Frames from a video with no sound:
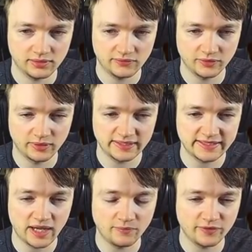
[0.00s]
If you want to
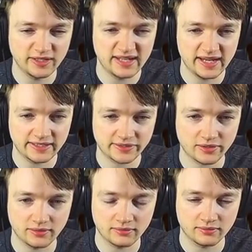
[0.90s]
set up for the next
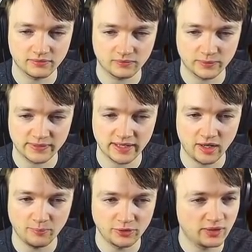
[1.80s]
turn for
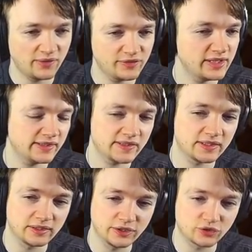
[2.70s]
setup. You don't have to
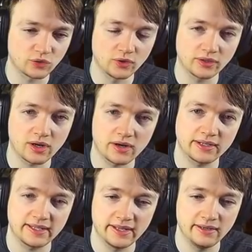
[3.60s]
necessarily draw the card
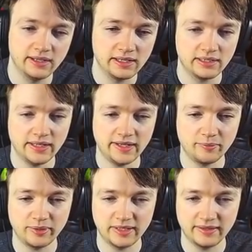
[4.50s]
again and then
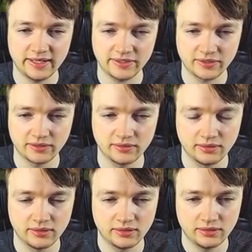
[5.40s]
play it that turn.
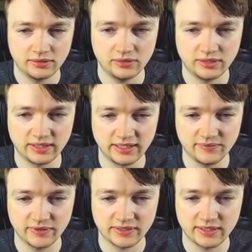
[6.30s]
You can
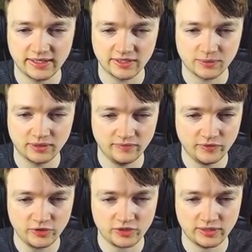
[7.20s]
leave it till the next one.
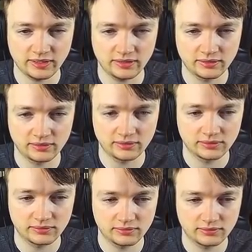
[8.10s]
Unfortunately,
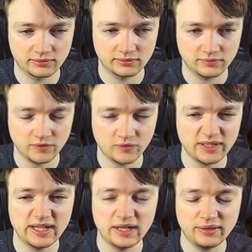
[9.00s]
there wasn't
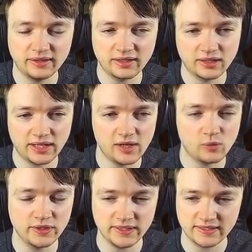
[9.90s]
really anything there that I
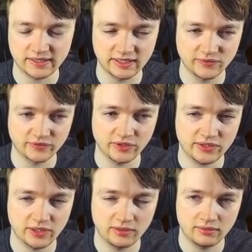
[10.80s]
wanted to leave for a
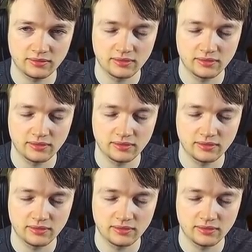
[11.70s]
turn.